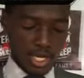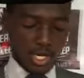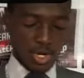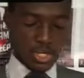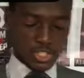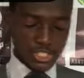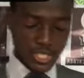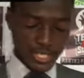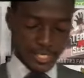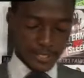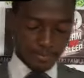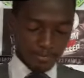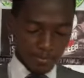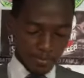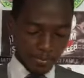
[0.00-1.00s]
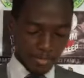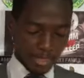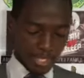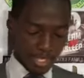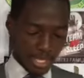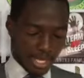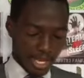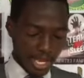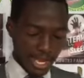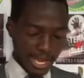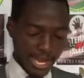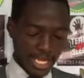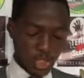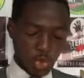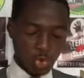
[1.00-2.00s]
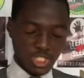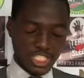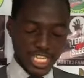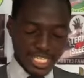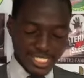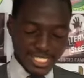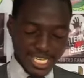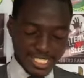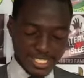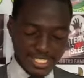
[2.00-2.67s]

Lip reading: Or say, and to Jesus